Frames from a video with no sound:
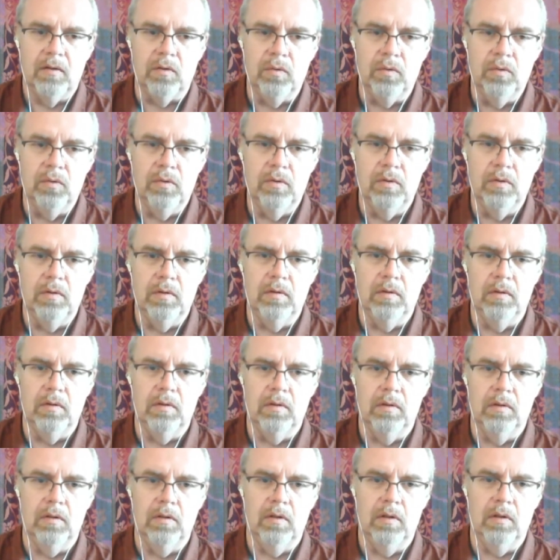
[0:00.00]
to
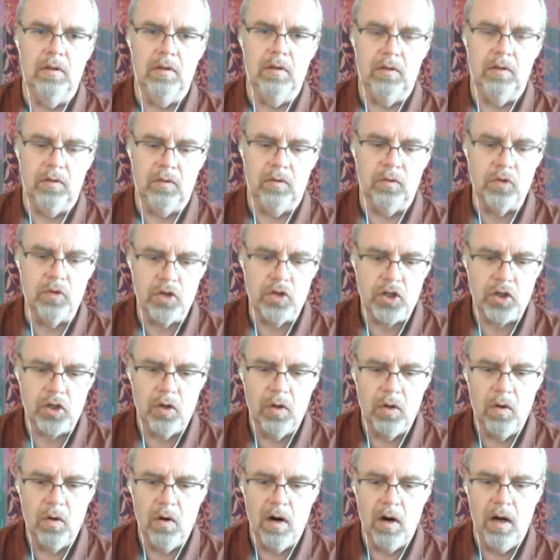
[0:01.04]
uh, to
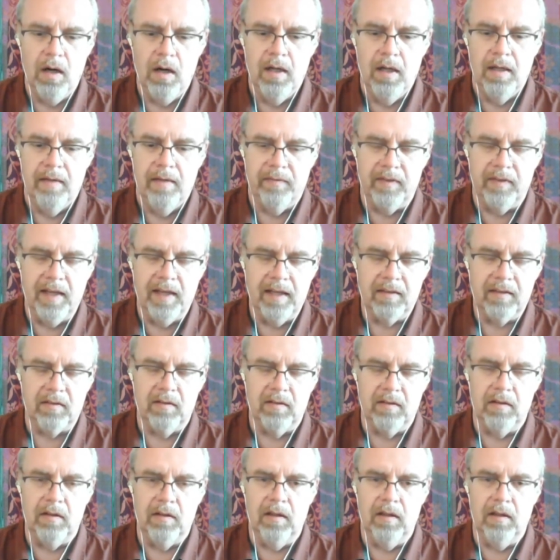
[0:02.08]
show that